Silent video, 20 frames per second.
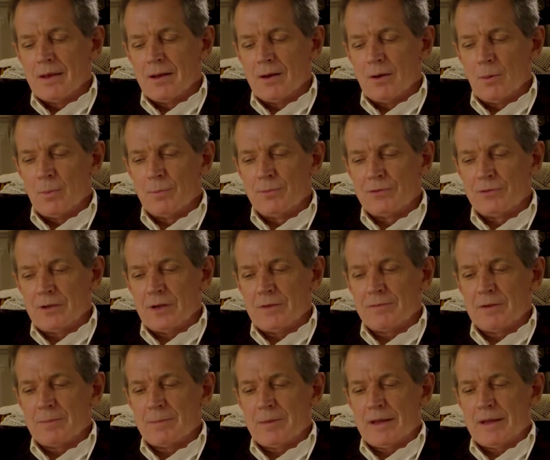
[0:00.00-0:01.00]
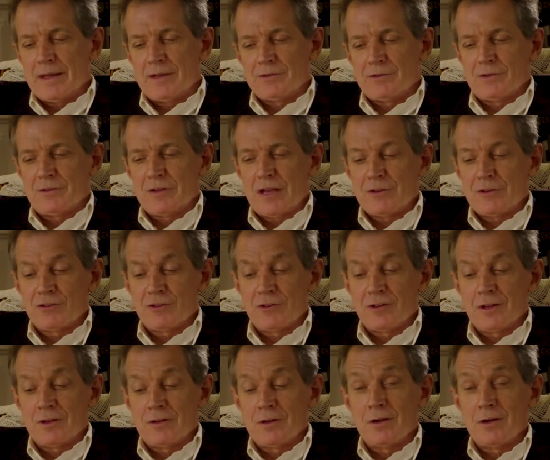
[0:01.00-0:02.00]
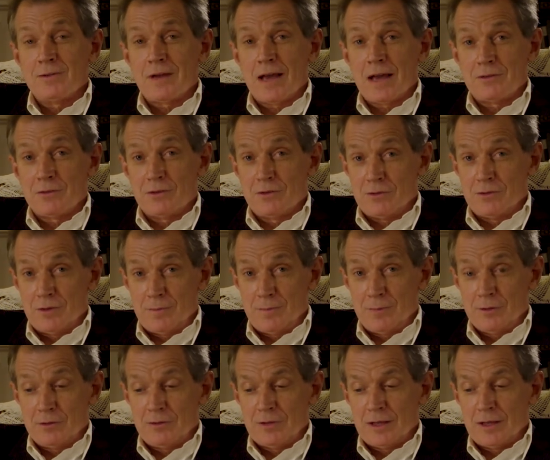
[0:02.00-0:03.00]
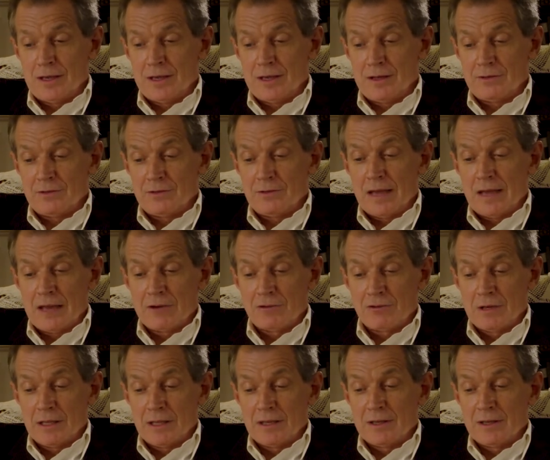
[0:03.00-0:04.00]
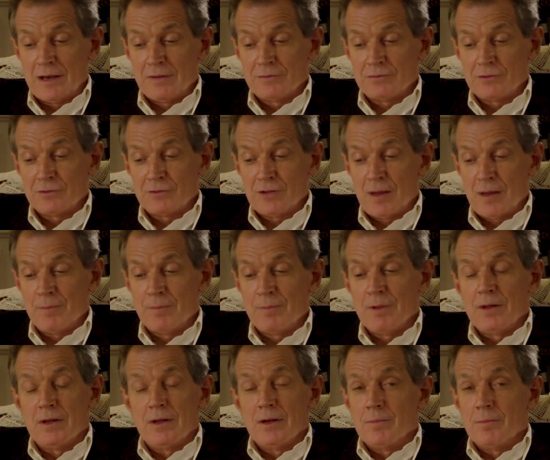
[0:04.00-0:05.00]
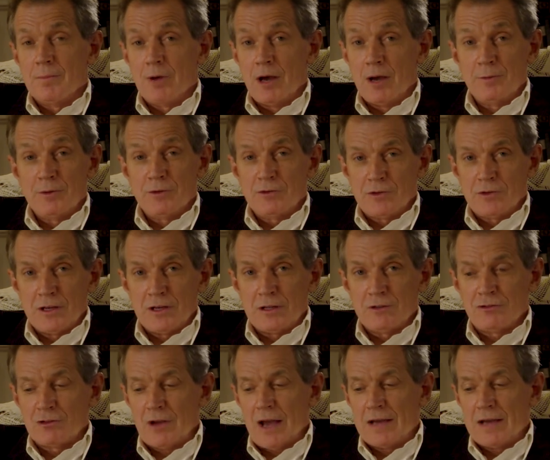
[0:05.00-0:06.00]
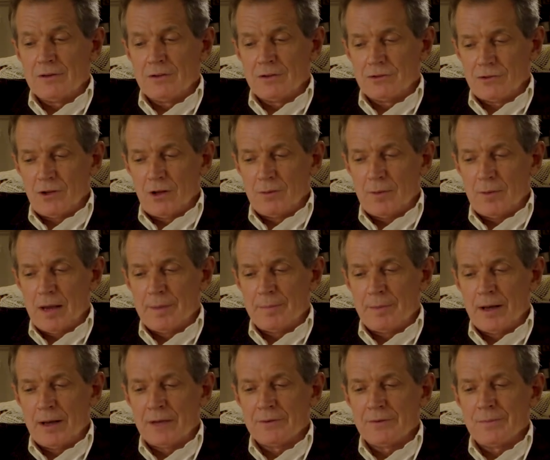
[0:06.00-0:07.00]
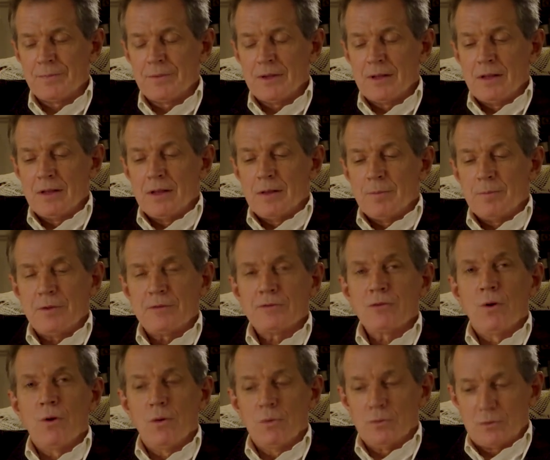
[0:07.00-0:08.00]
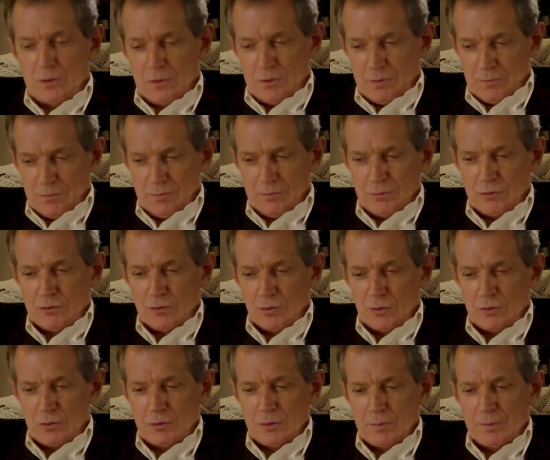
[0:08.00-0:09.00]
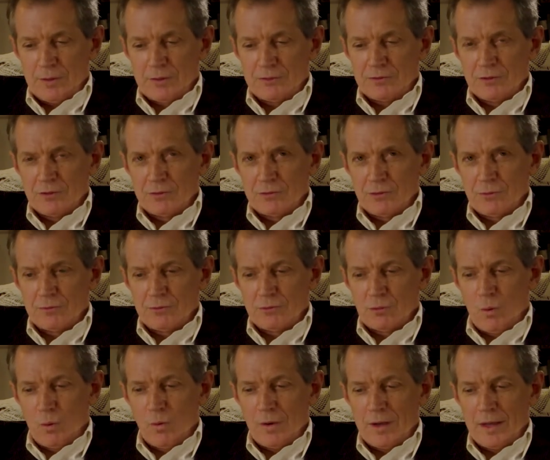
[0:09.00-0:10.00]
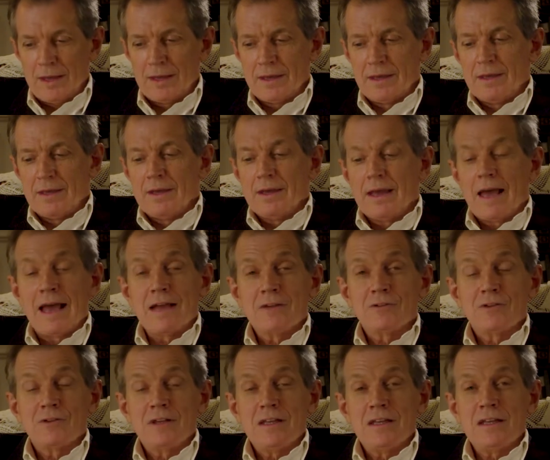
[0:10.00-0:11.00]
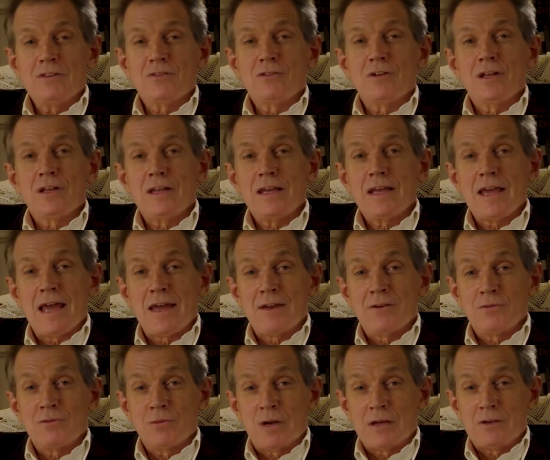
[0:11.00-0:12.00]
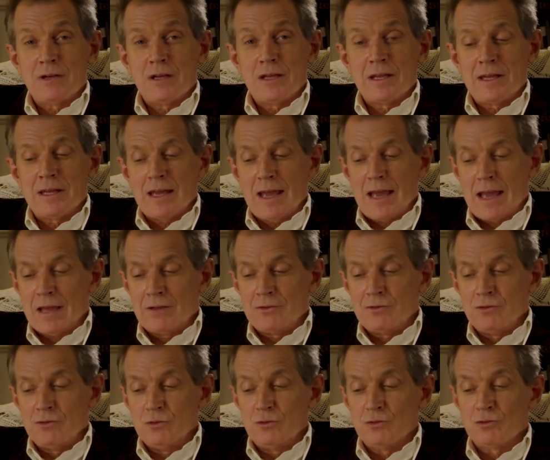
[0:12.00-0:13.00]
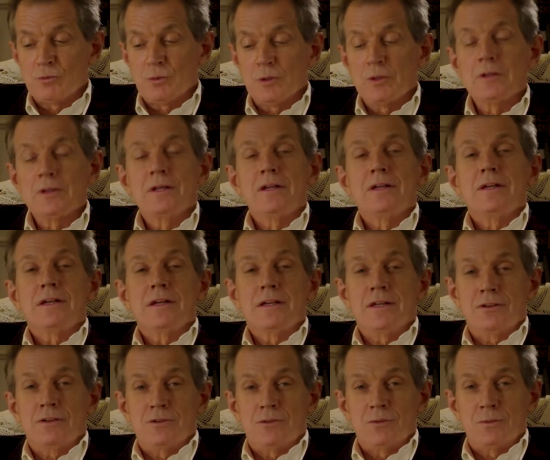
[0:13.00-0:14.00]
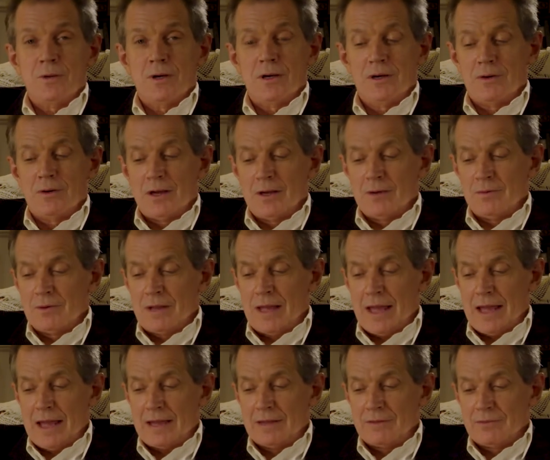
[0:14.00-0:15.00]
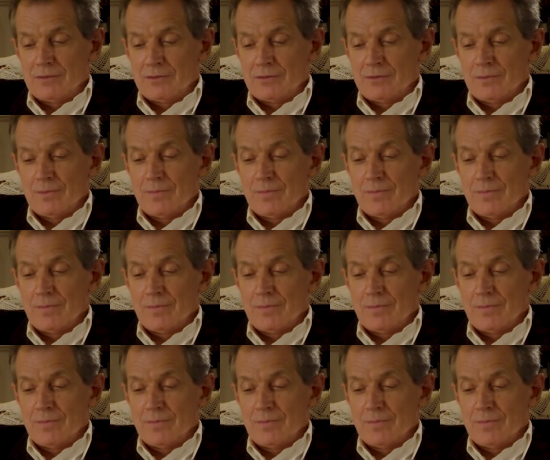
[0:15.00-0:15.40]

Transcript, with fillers: Observing my hesitation, and no doubt attributing it, naturally enough, to some momentary shyness on my part, Miss Halcombe took the business of talking as easily and readily as usual into her own hands.